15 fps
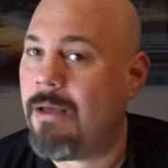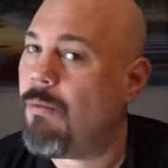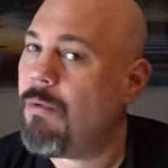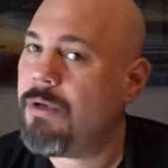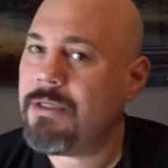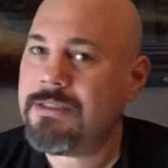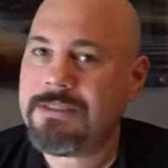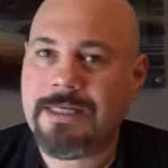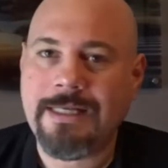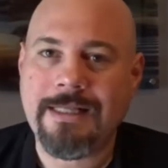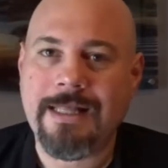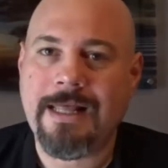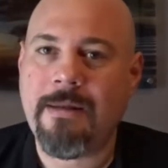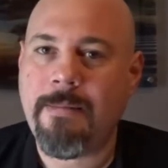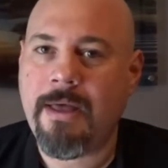I wouldn't say
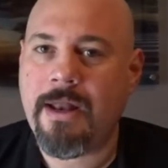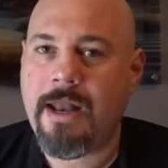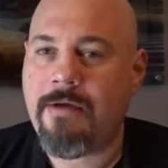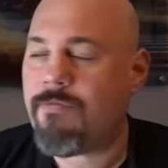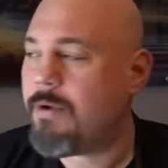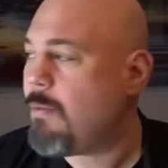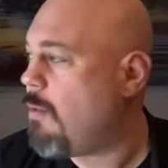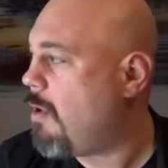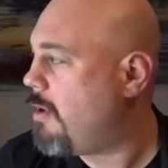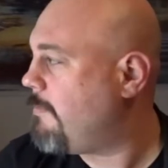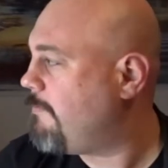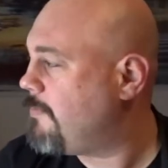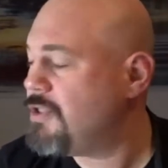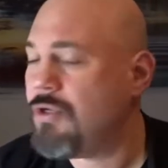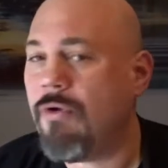that about everyone.
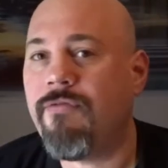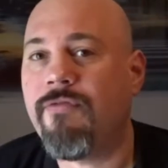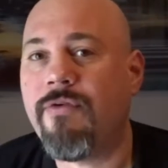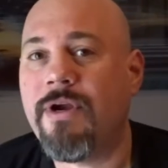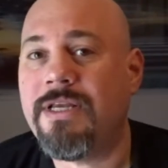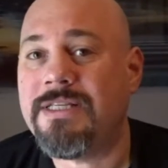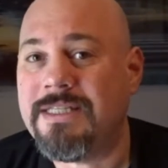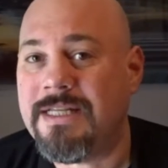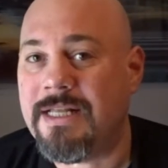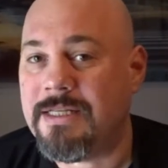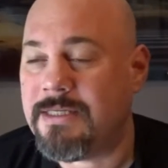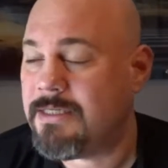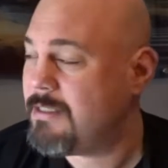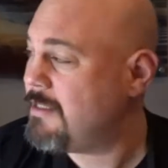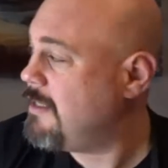So for
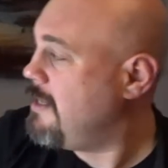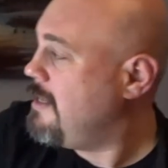instance,